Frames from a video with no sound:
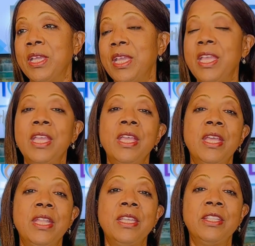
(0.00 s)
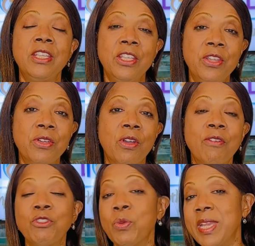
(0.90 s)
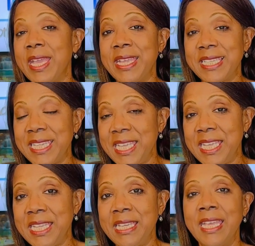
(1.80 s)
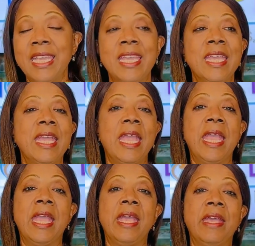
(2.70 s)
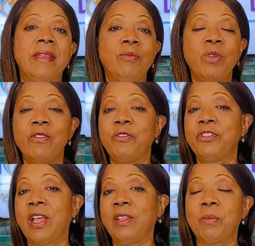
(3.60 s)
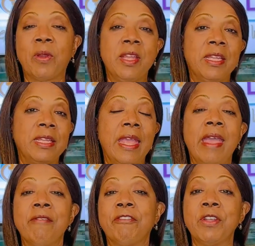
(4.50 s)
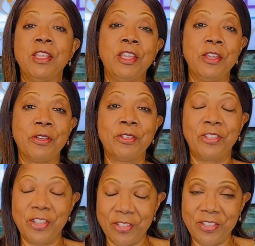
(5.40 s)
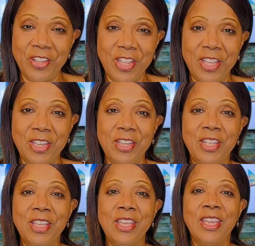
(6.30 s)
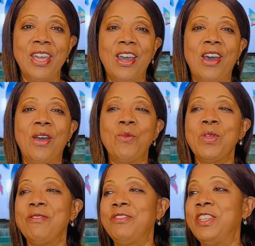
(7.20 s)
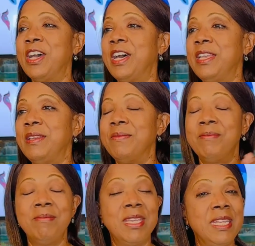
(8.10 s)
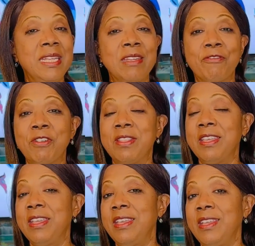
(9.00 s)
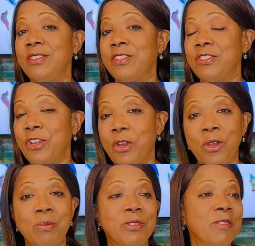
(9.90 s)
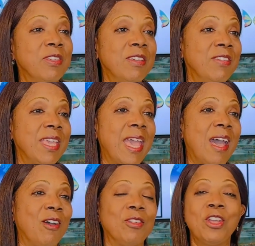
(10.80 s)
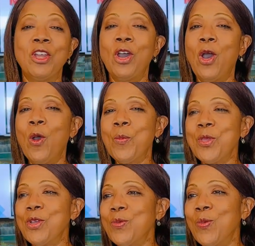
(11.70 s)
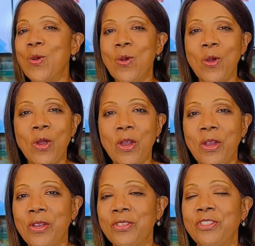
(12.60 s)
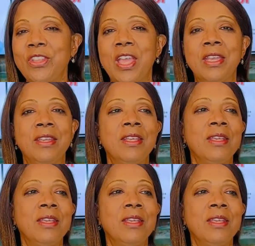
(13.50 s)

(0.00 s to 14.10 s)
in the year of 2018, and we've celebrated every year since then. We've done many different things in terms of giving out Hopi Awards and